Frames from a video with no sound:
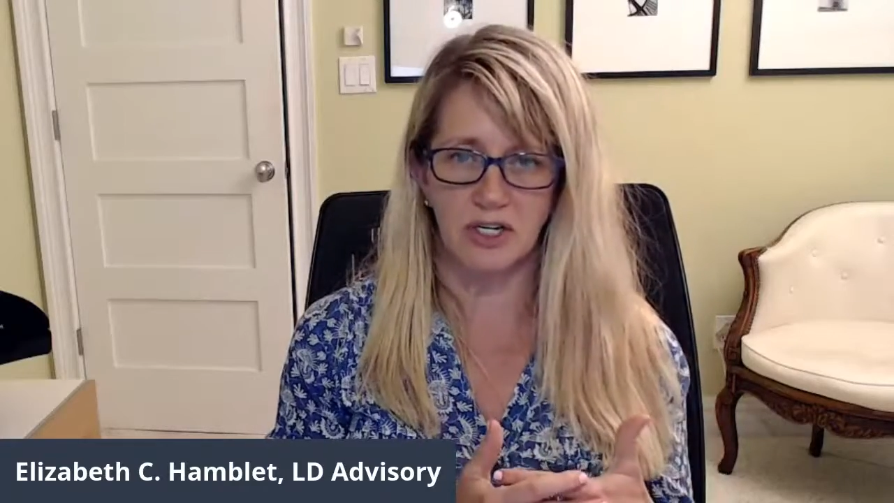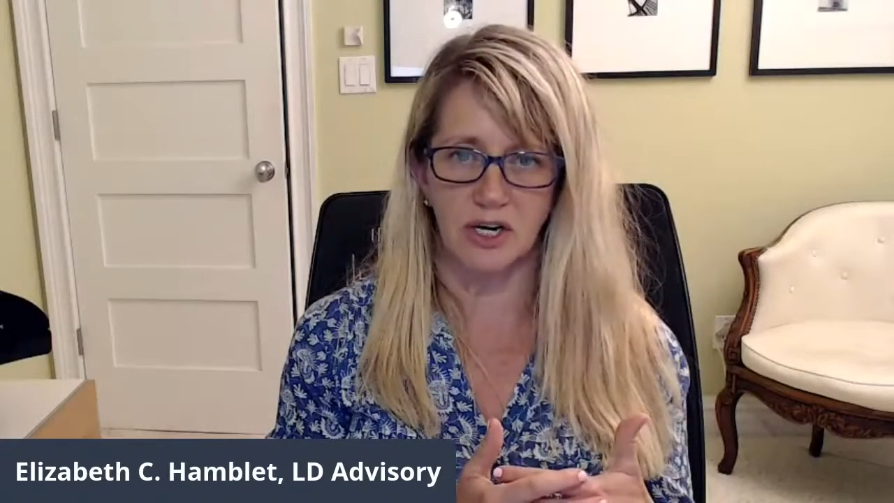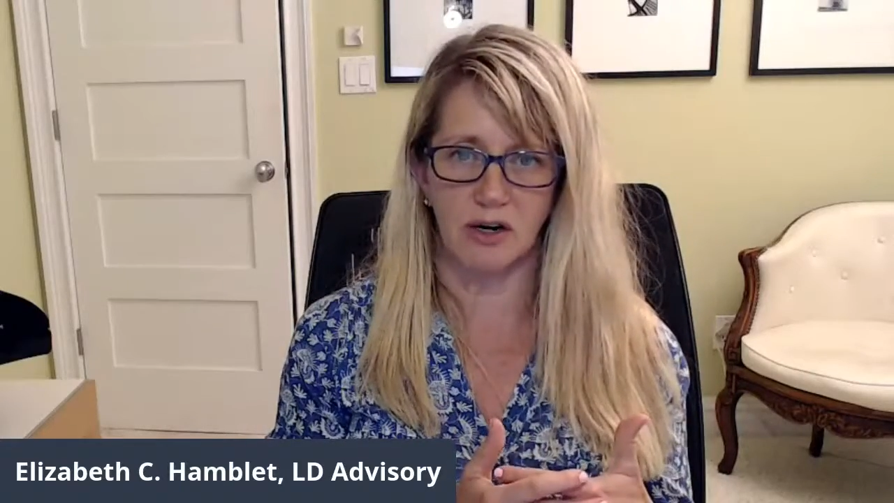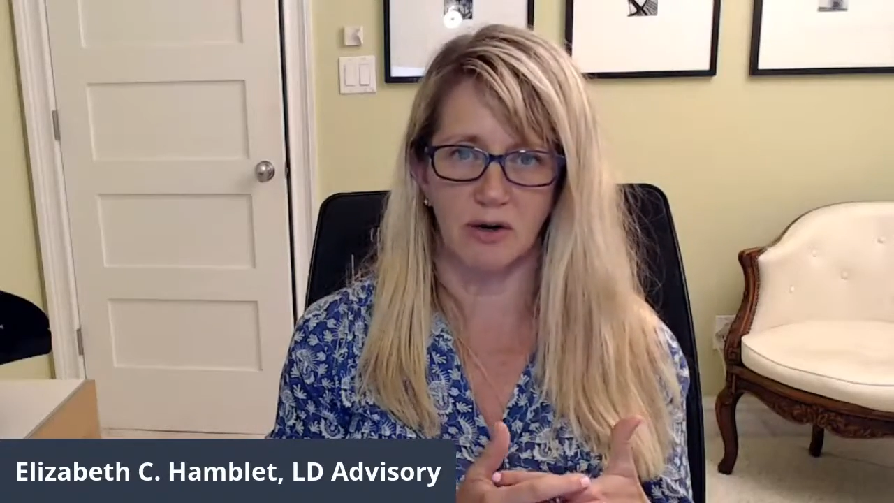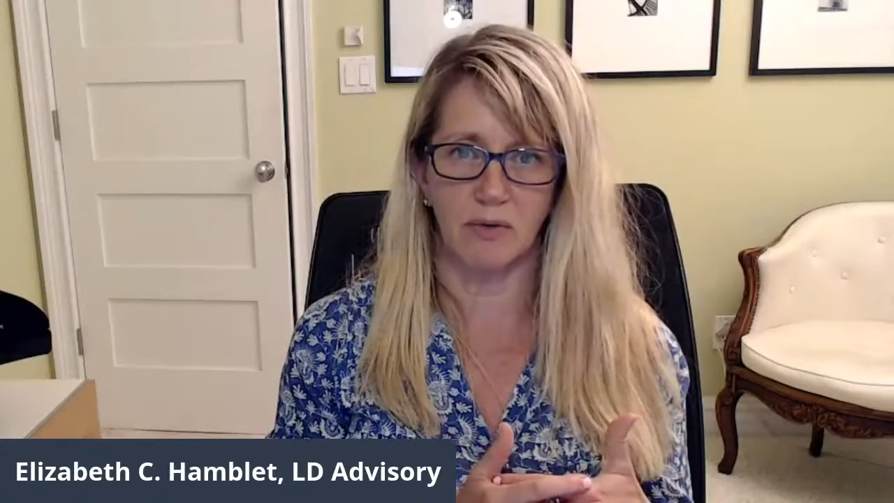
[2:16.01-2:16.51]

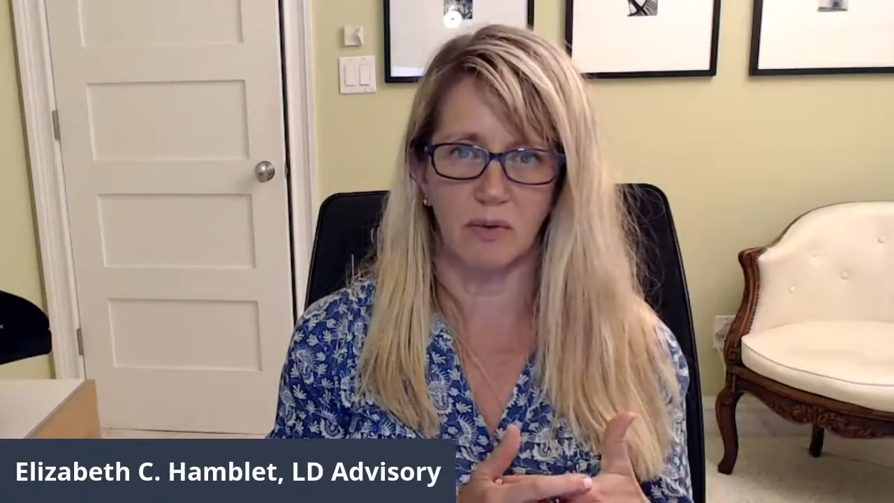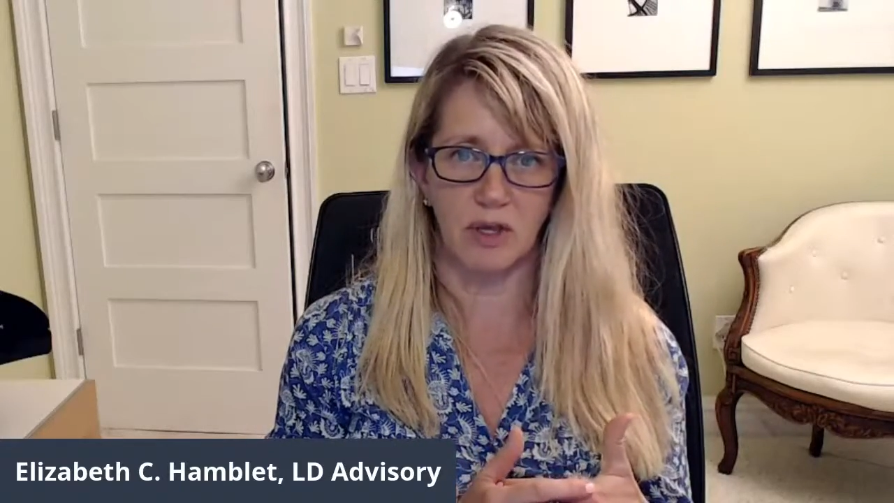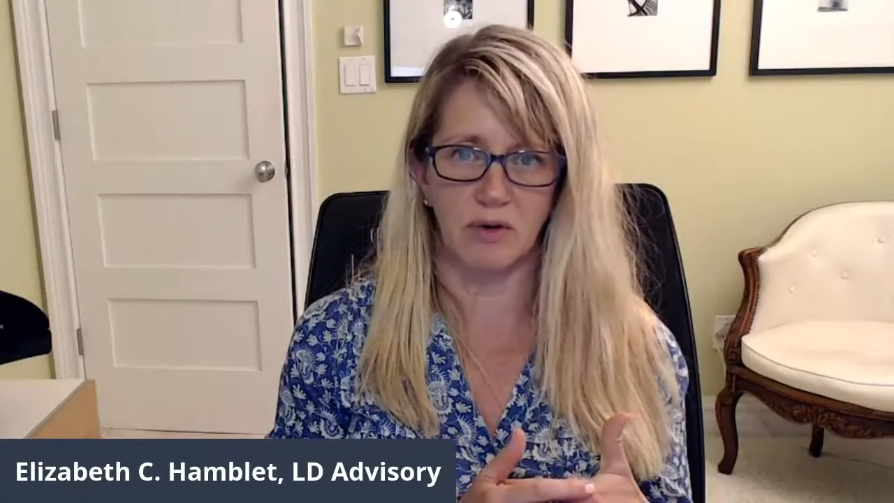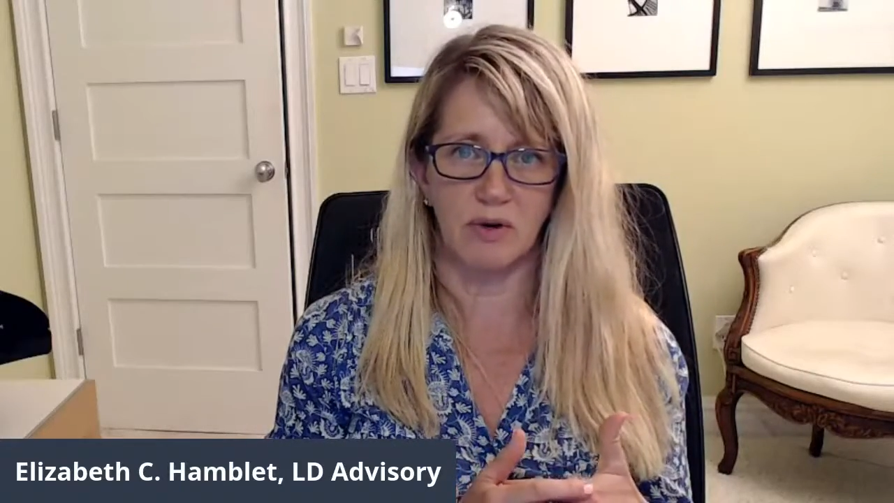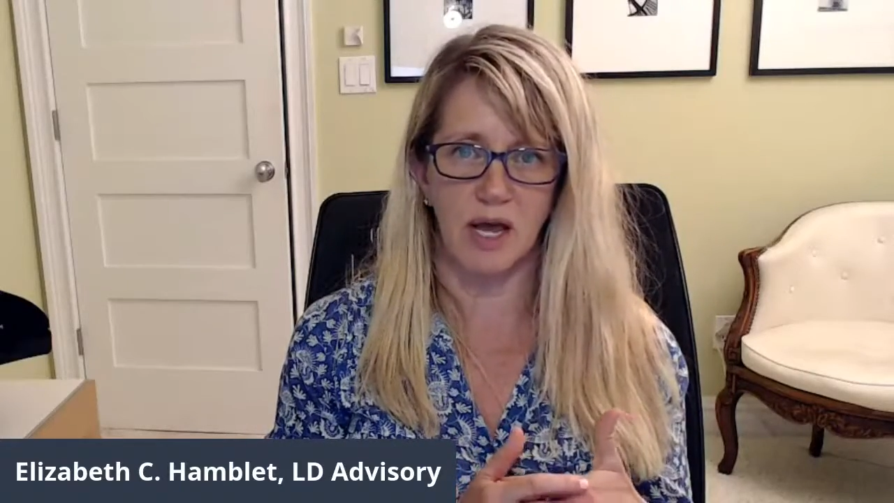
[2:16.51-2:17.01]
share
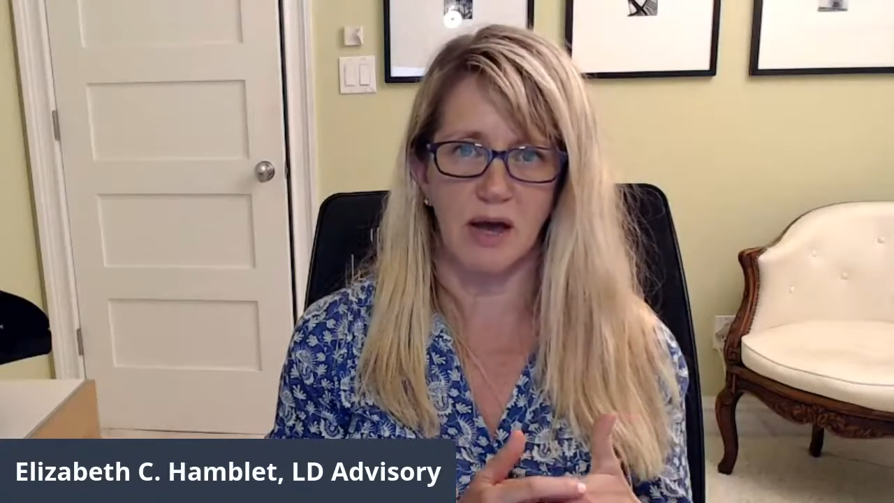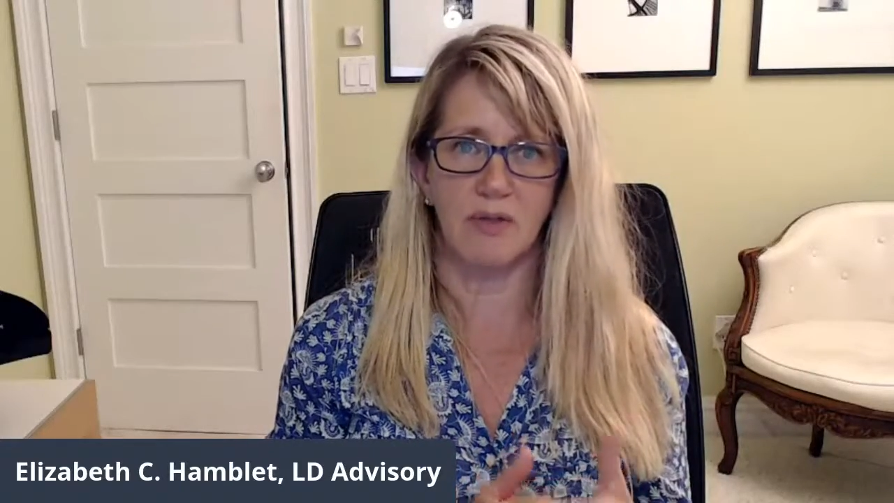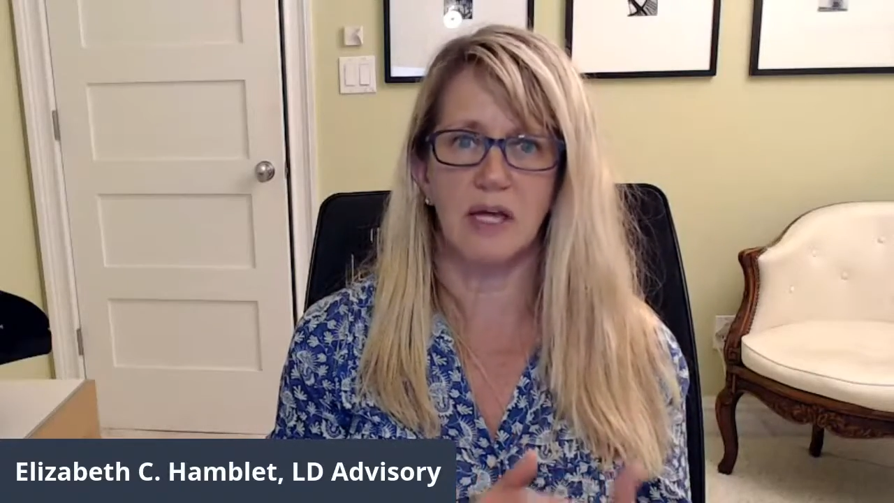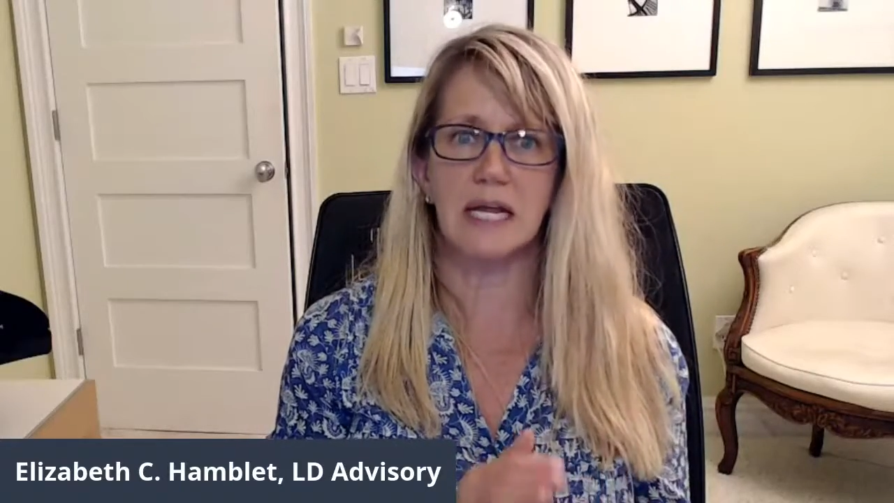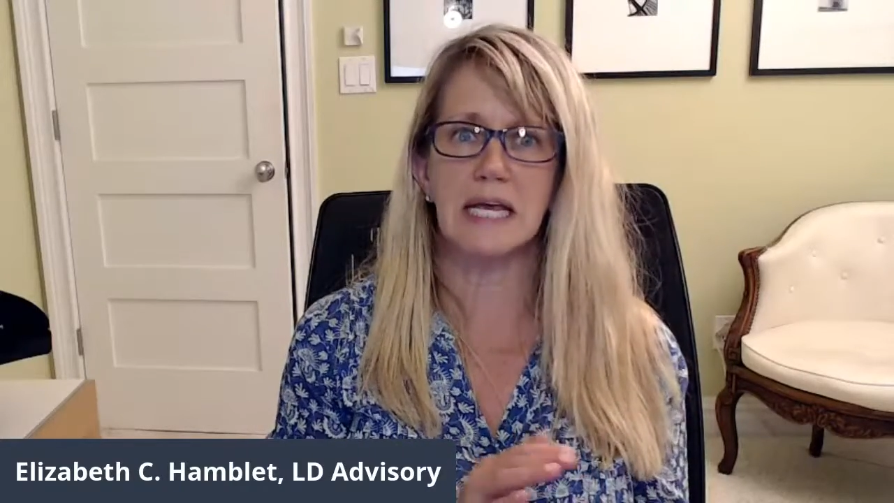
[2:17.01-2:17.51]
with you now
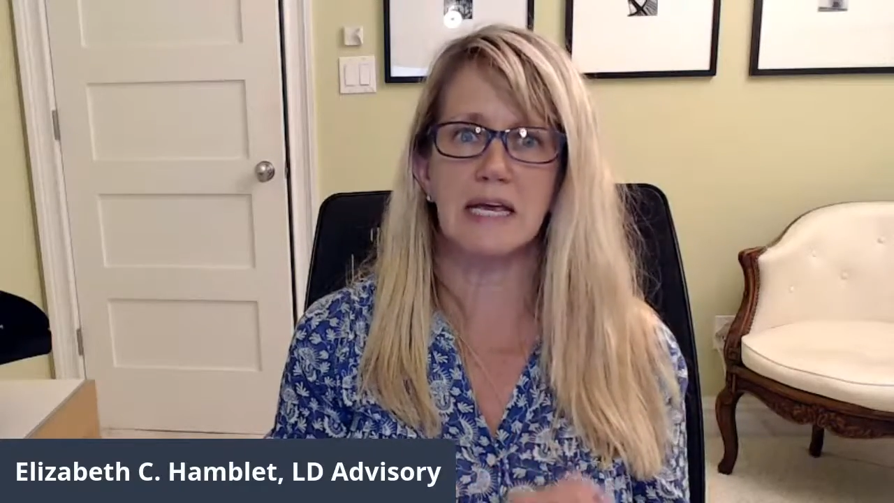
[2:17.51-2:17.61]
that